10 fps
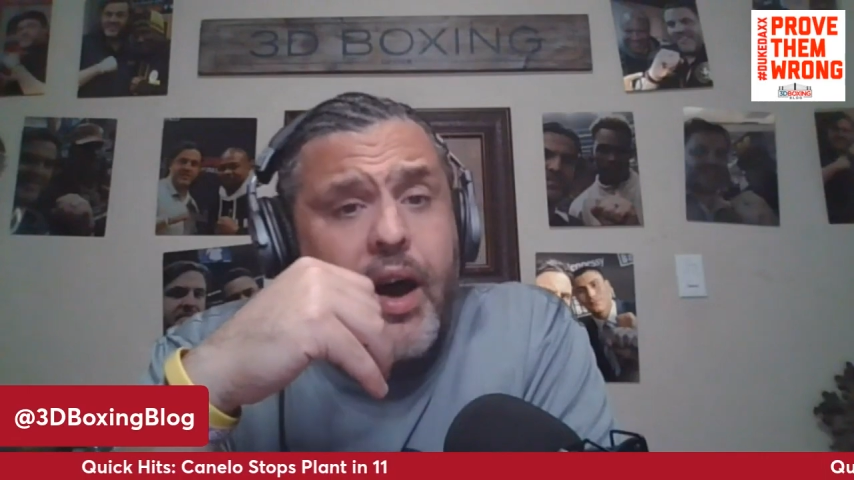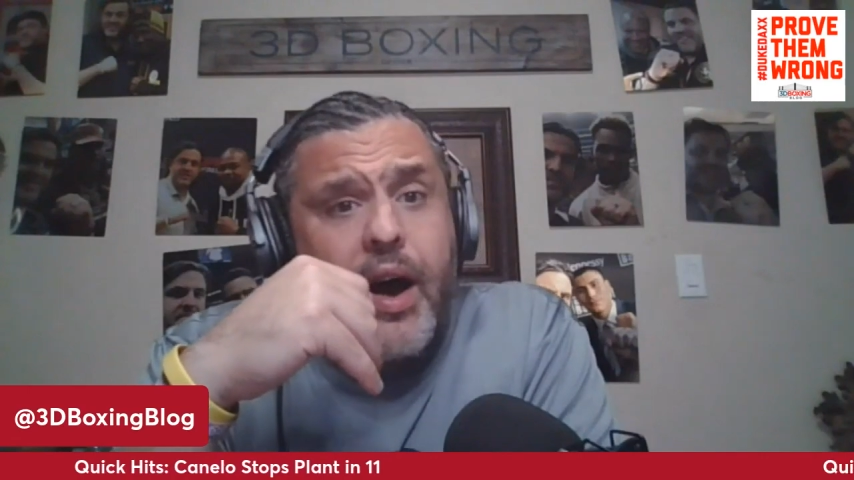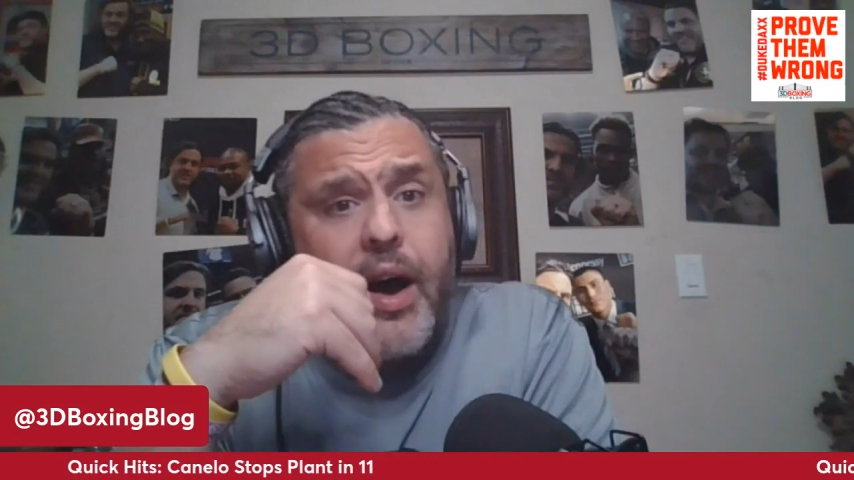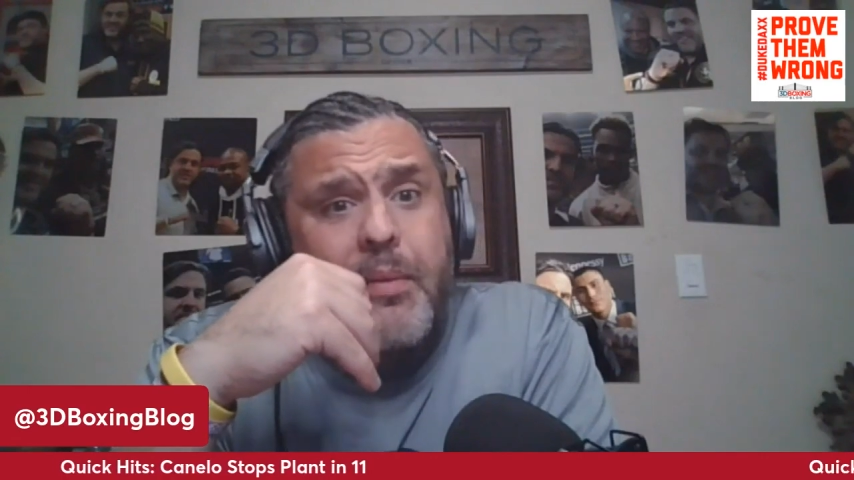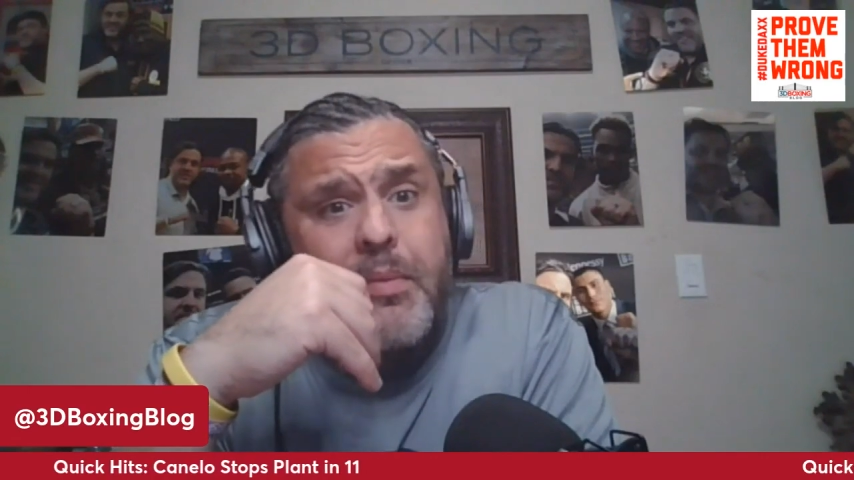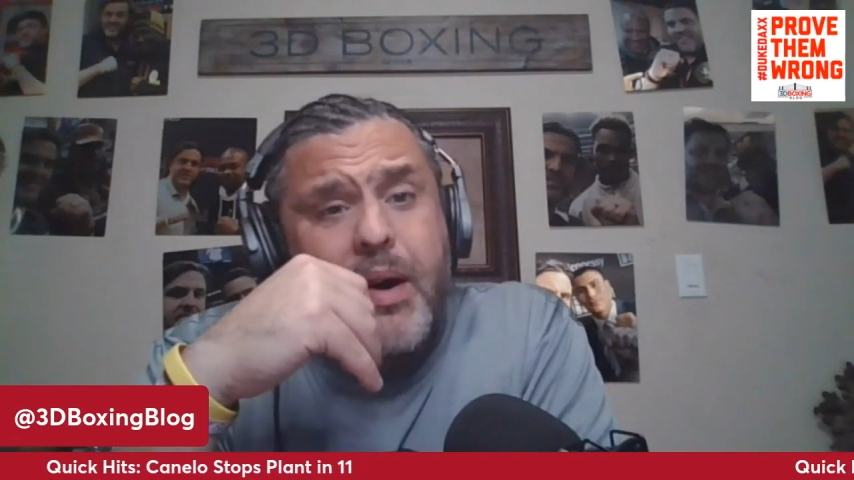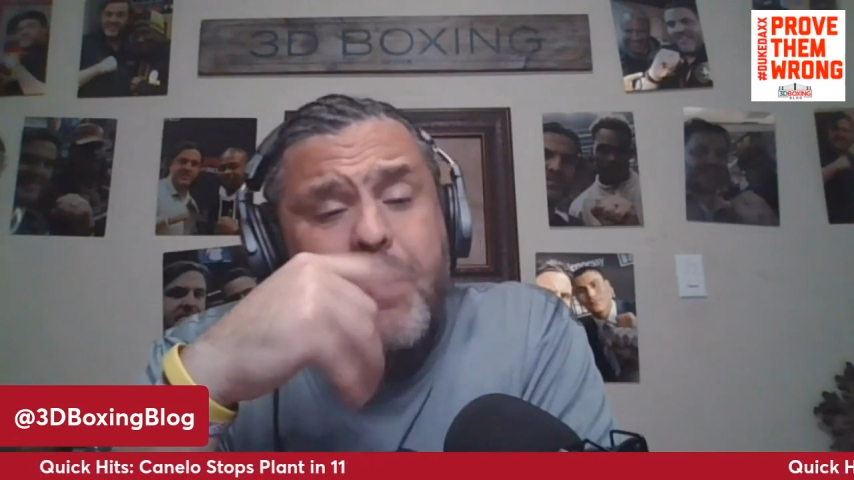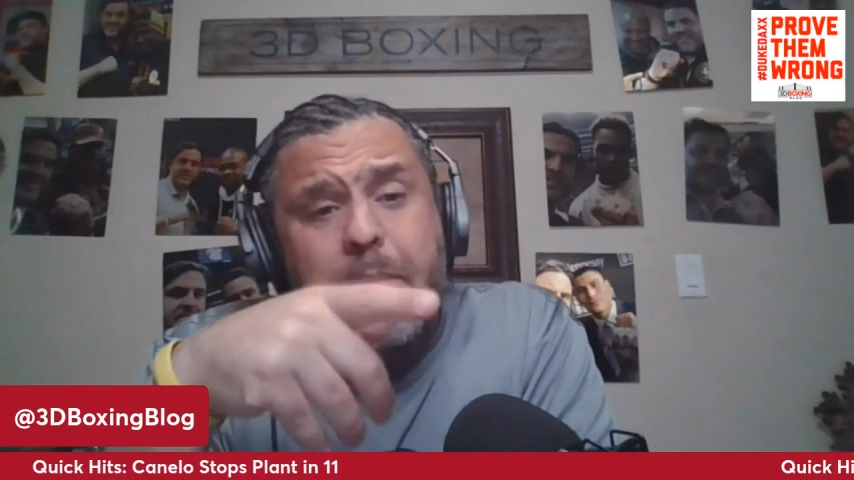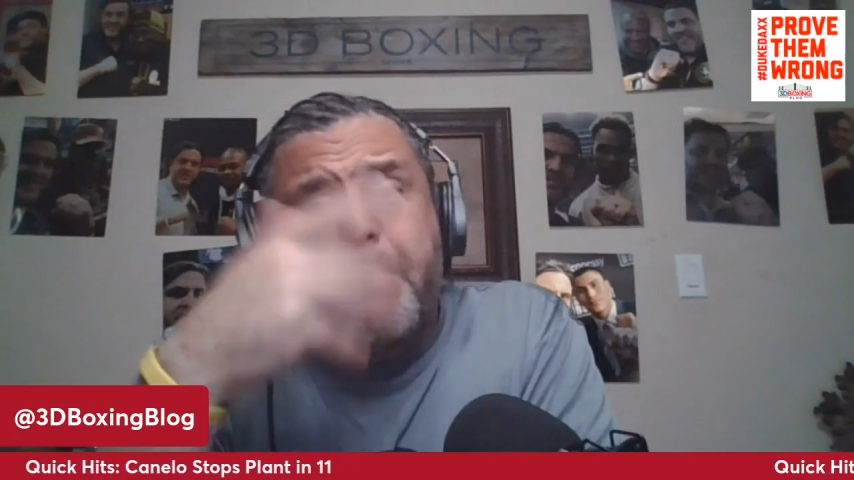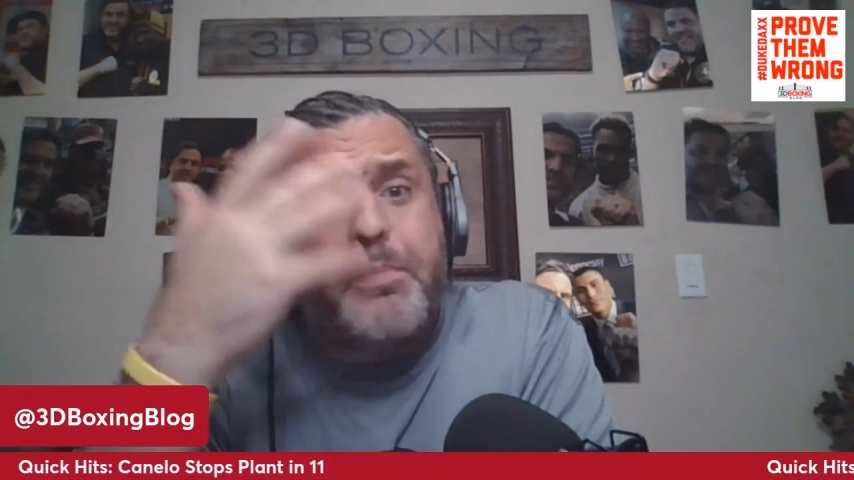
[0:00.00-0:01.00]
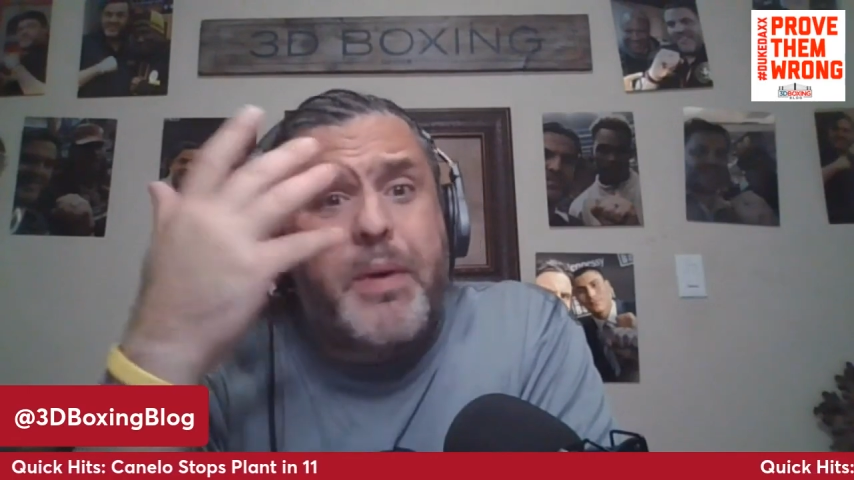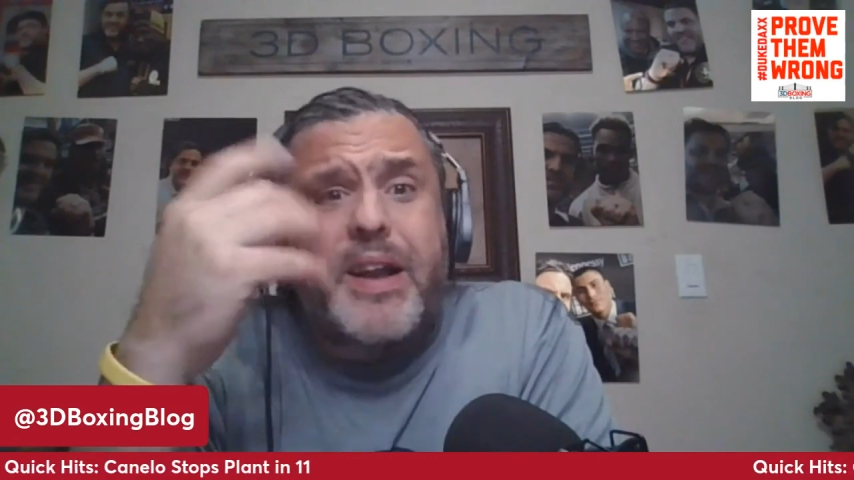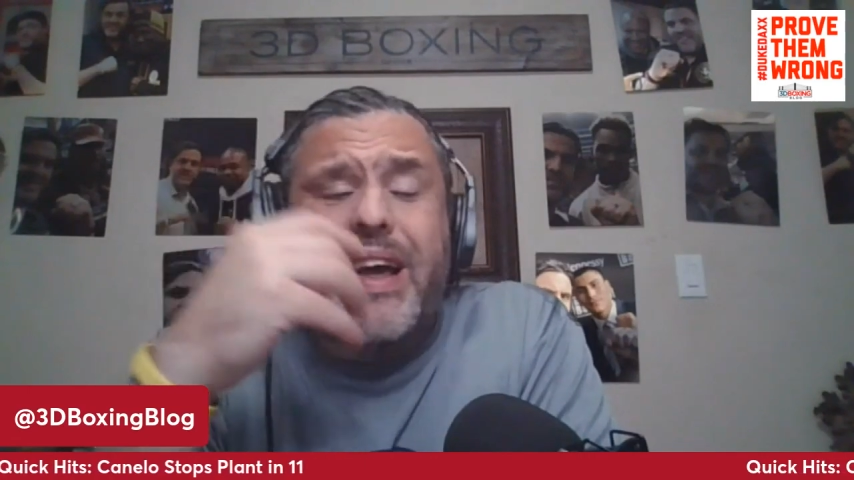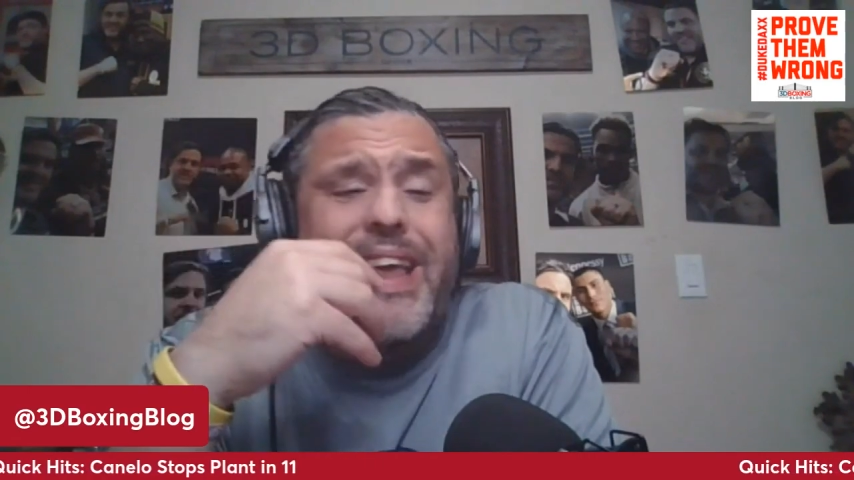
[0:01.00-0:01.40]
Um, but